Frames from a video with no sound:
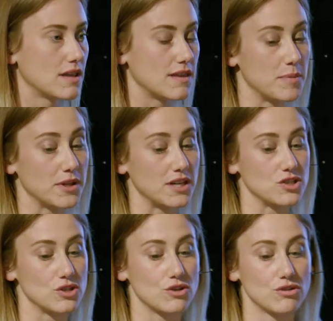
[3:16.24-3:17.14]
the ability
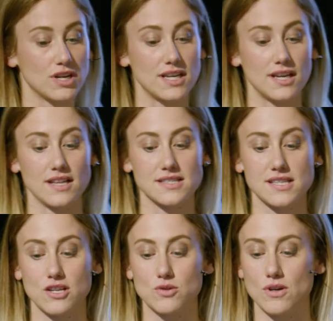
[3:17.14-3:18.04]
to create and
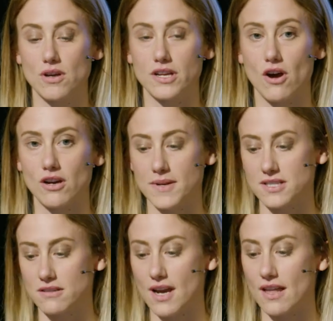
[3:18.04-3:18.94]
schedule an
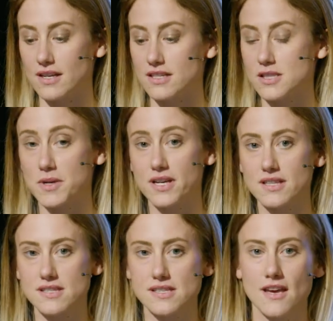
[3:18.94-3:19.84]
augmented reality
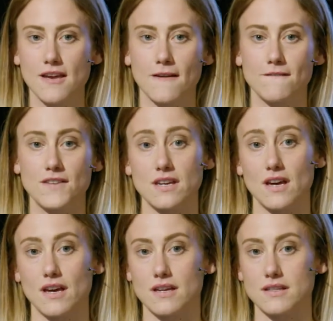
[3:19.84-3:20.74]
experience
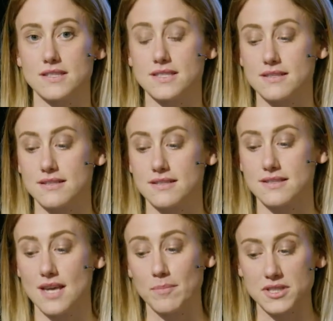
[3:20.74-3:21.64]
via
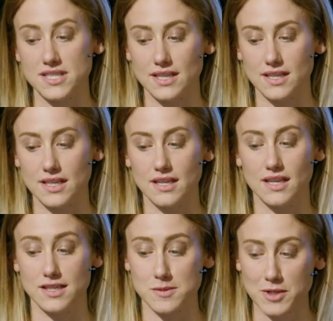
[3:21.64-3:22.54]
templated
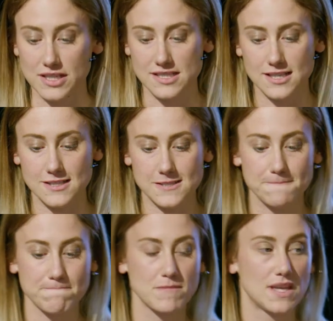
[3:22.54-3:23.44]
experiences,
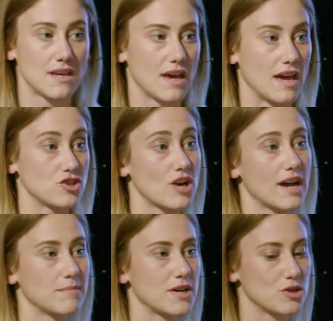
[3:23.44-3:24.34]
and
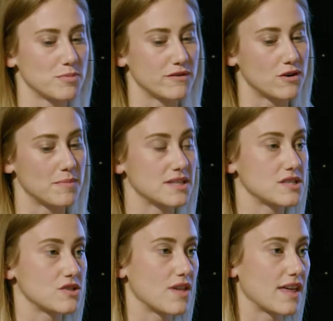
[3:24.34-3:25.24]
track and measure performance
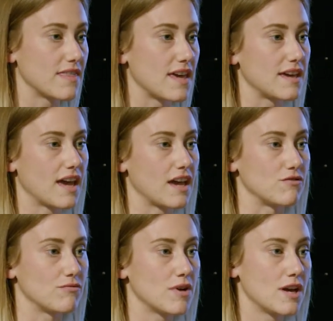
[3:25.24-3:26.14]
so that they
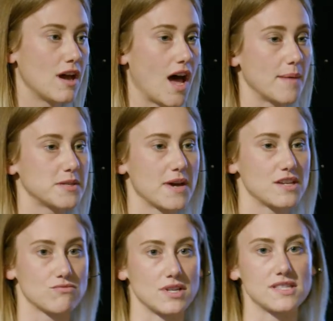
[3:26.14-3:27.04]
can
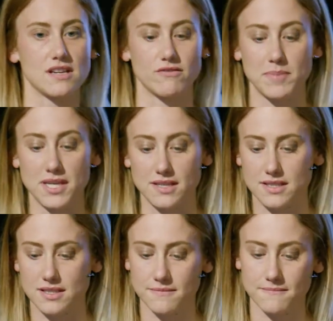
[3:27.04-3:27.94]
optimize, rinse, and
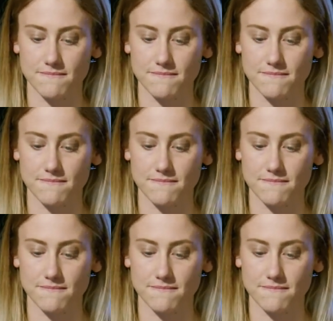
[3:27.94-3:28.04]
repeat.